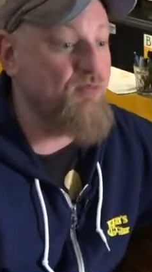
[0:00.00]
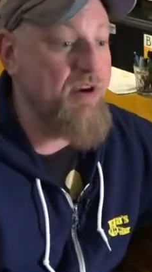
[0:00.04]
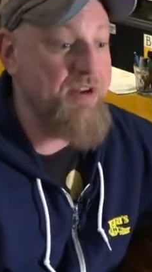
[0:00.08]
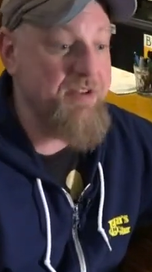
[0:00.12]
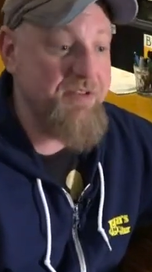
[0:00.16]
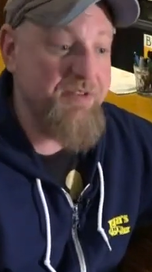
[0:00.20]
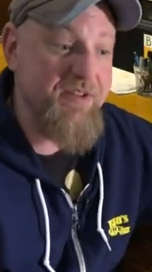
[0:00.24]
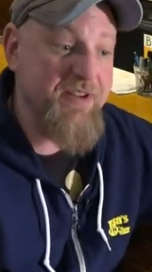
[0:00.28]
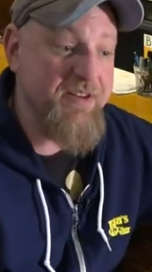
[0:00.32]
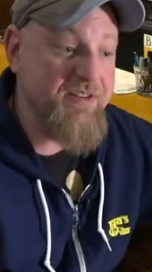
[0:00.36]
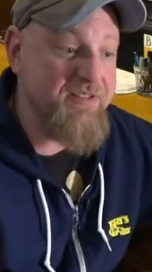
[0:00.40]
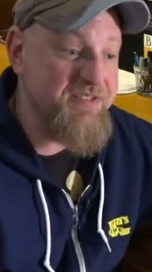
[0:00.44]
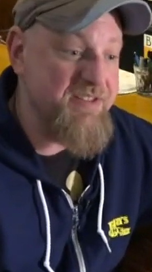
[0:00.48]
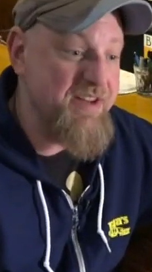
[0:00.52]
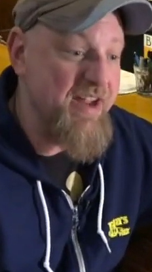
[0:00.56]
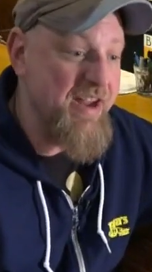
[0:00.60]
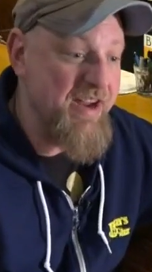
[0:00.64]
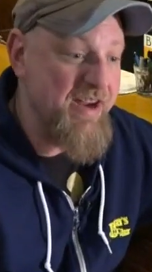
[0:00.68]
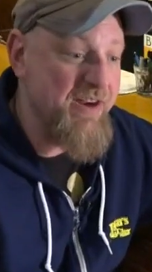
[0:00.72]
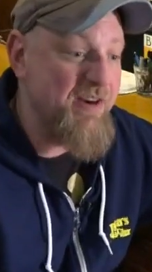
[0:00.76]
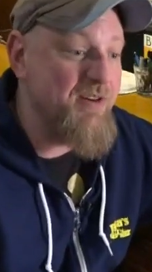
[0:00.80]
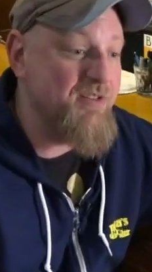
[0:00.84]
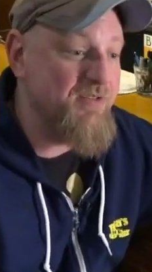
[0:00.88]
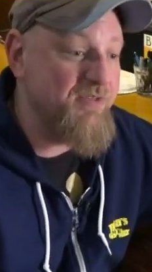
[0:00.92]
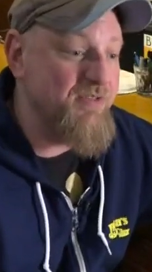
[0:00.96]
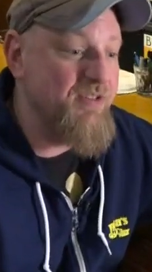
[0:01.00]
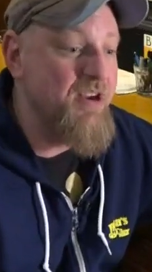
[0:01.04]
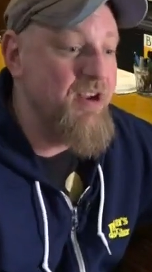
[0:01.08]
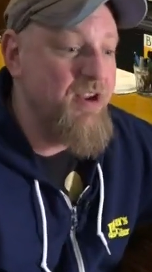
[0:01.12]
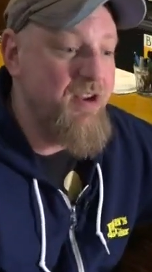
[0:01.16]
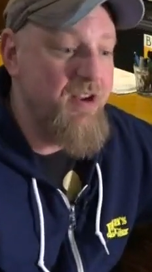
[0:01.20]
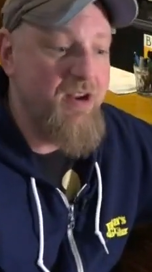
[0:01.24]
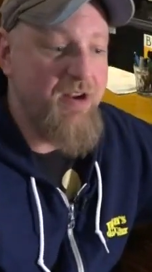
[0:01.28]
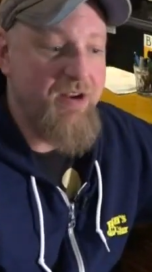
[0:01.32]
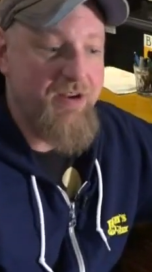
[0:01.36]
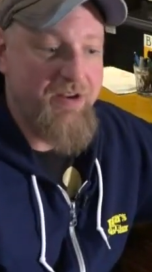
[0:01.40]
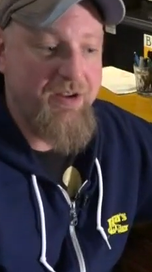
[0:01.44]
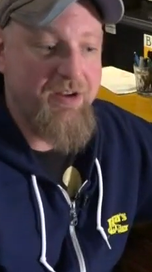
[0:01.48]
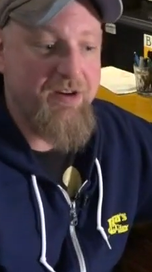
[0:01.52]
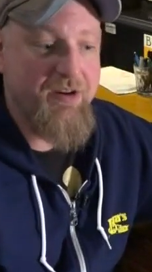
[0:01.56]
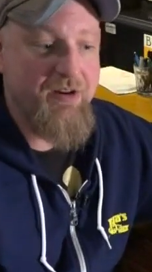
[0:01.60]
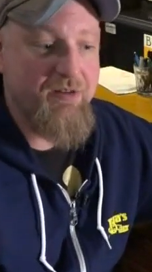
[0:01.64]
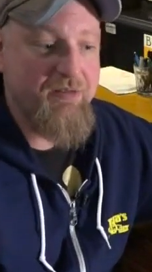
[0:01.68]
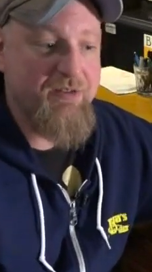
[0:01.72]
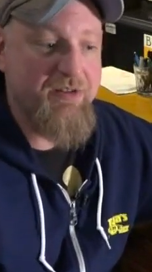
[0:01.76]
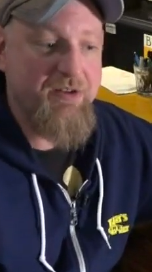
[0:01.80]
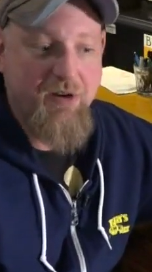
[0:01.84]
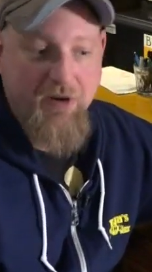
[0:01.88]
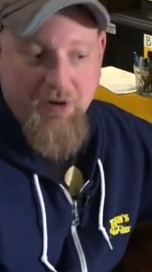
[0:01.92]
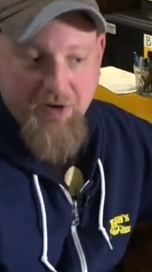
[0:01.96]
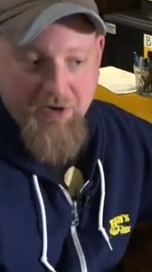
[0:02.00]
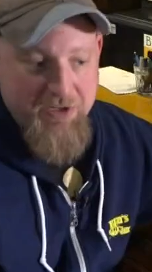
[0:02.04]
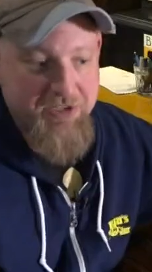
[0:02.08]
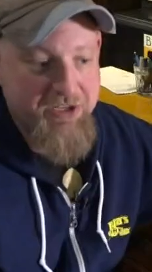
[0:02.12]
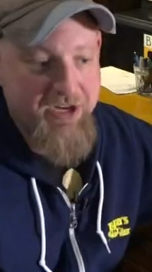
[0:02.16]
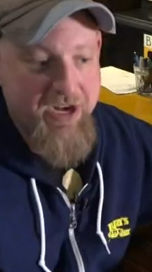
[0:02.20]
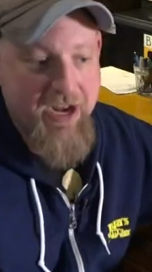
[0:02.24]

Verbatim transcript: Write things down, you know, encourage